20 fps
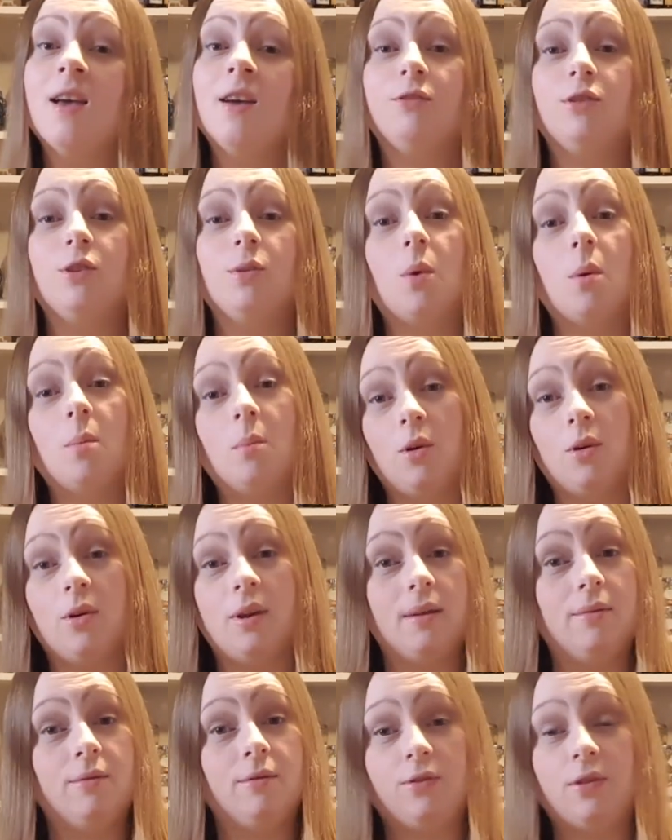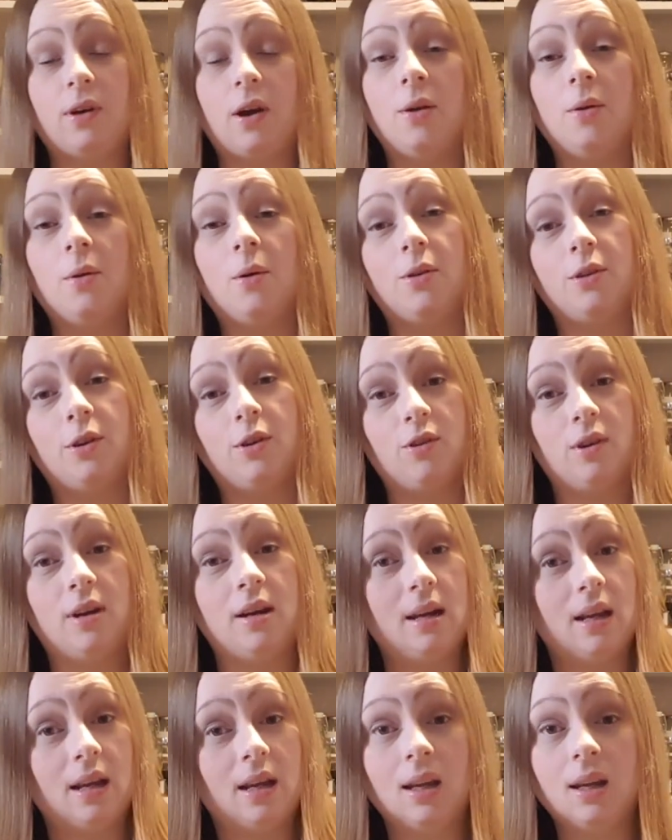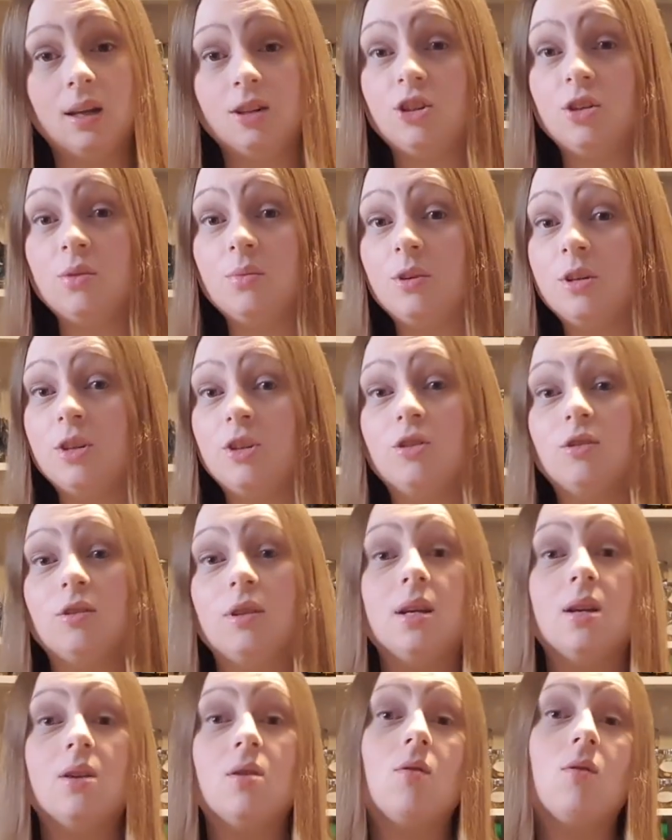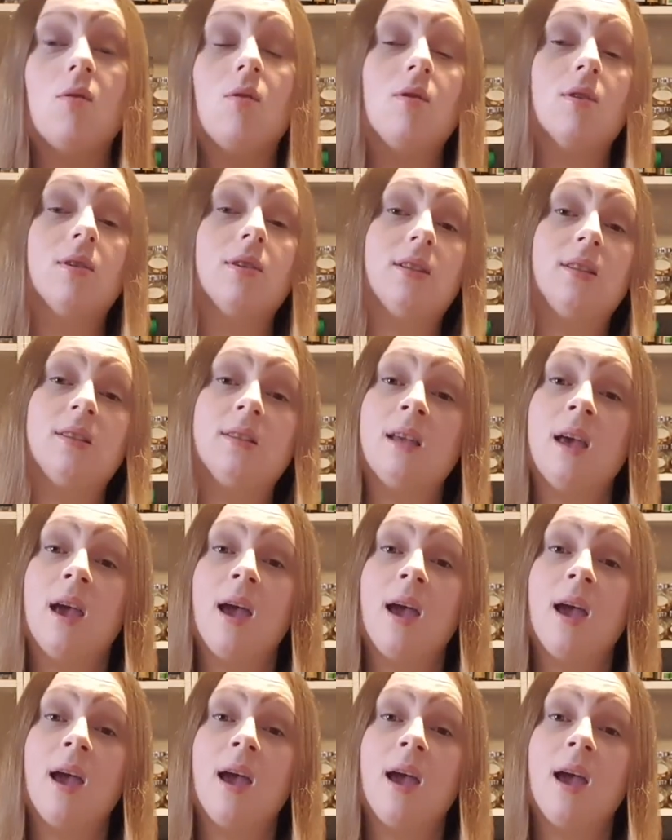If you want more info on the Green in Kitchen Witchery course,